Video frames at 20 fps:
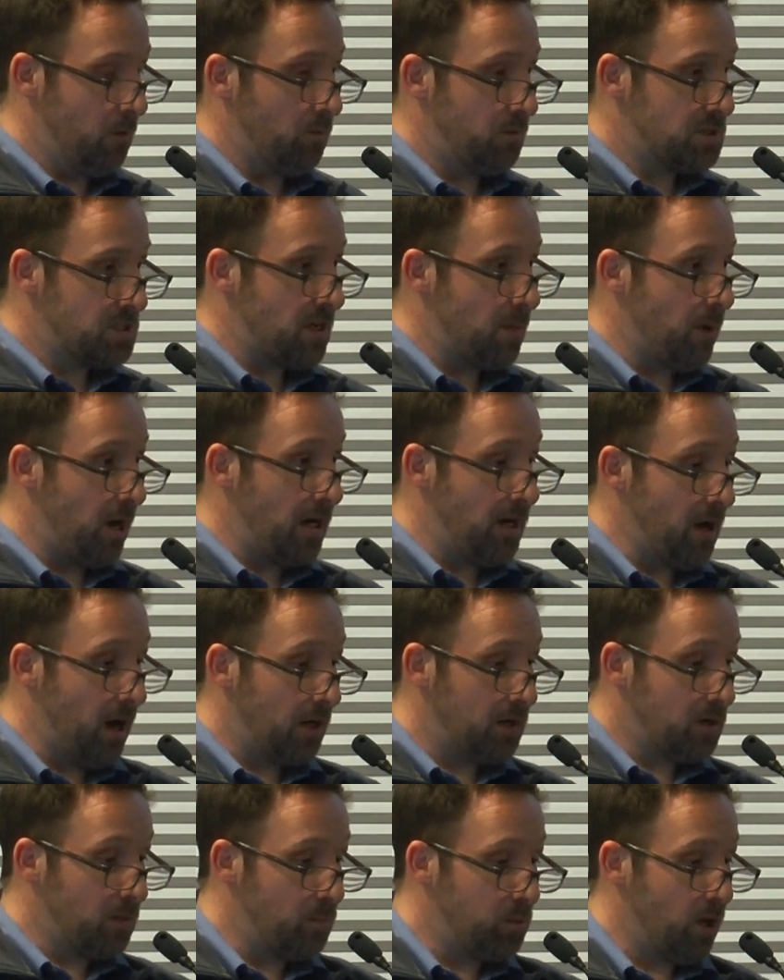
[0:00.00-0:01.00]

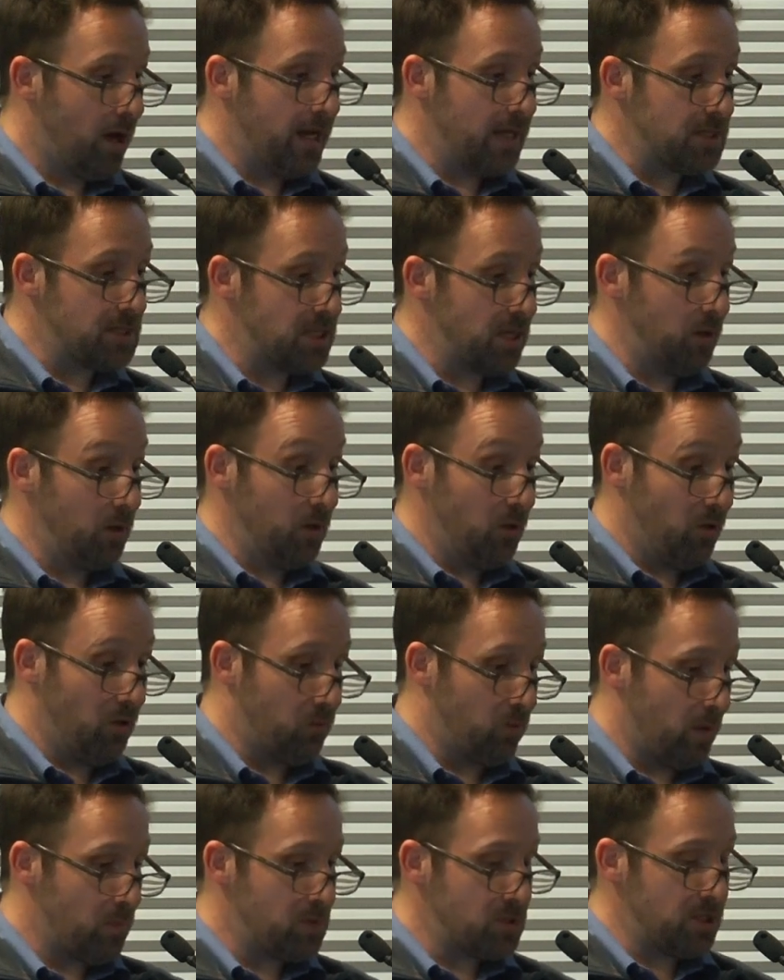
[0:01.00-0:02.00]
semi-non-compliant
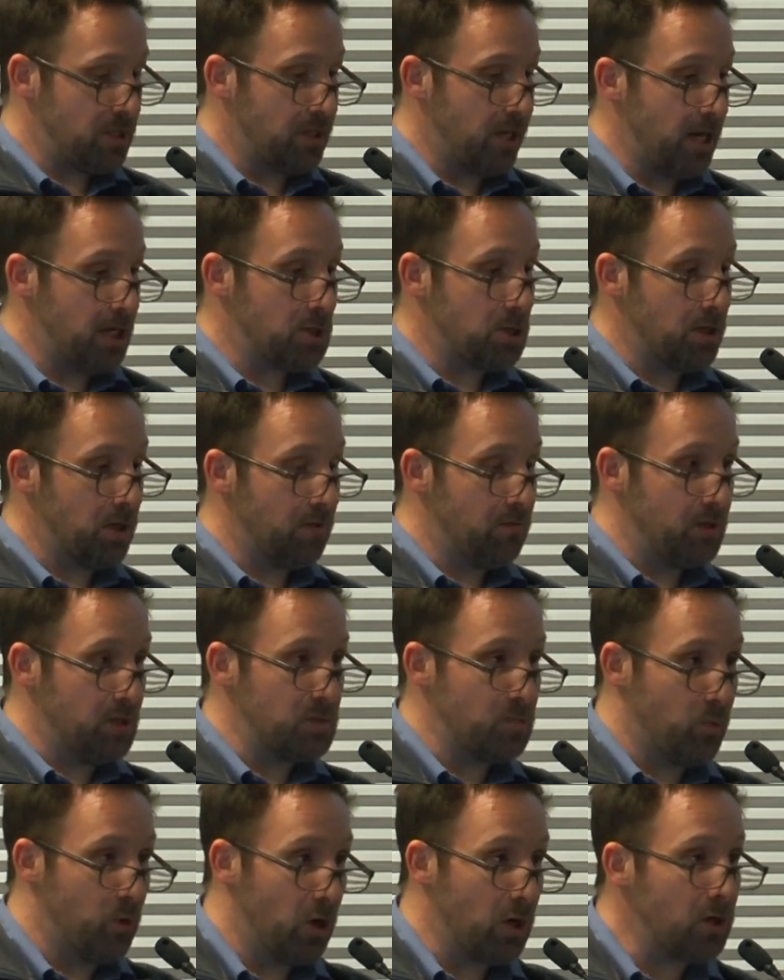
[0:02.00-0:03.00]
celluloid representation of
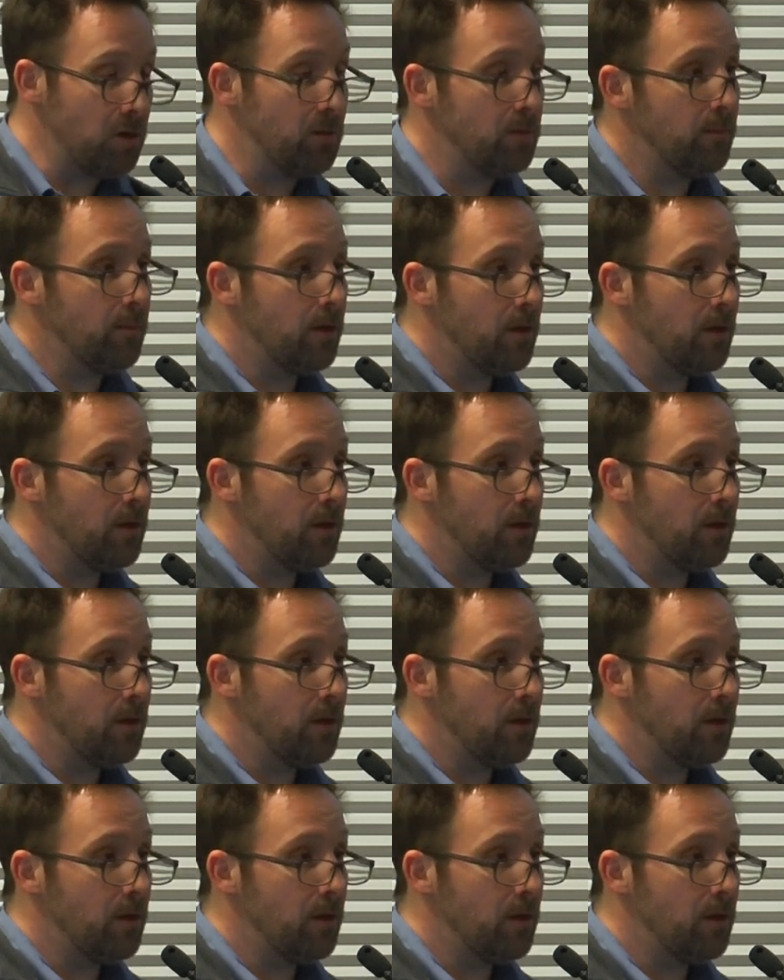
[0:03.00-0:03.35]
this book,